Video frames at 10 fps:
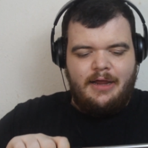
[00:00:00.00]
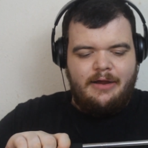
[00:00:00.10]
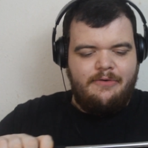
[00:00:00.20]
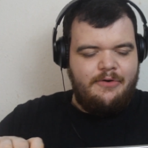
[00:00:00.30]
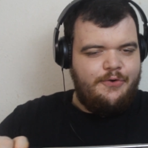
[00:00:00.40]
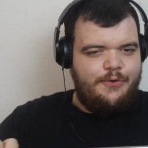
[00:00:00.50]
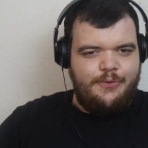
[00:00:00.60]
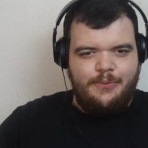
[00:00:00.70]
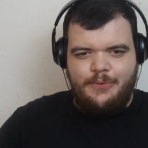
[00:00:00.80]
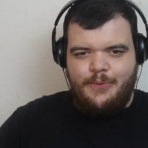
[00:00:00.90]
I
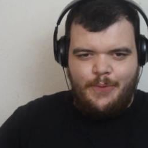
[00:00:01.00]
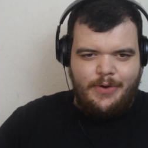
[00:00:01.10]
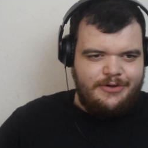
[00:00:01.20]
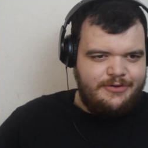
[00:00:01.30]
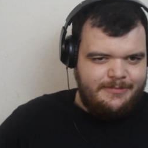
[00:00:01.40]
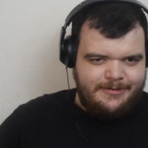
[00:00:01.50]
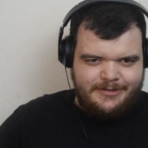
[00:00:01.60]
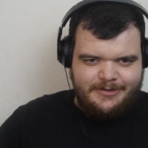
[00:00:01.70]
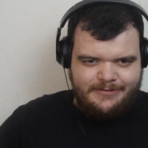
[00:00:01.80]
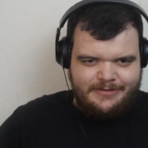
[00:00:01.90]
record with way too
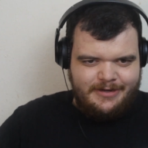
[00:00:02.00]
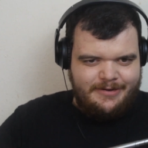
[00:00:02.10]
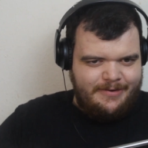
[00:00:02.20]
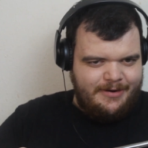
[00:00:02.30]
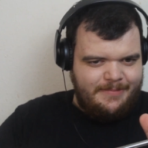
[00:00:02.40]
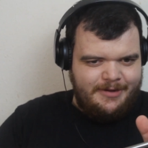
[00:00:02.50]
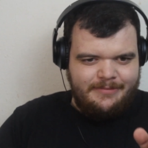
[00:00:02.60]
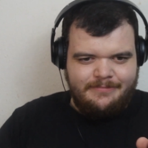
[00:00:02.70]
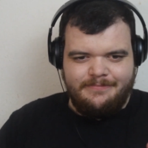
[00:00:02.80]
much stuff sitting around me.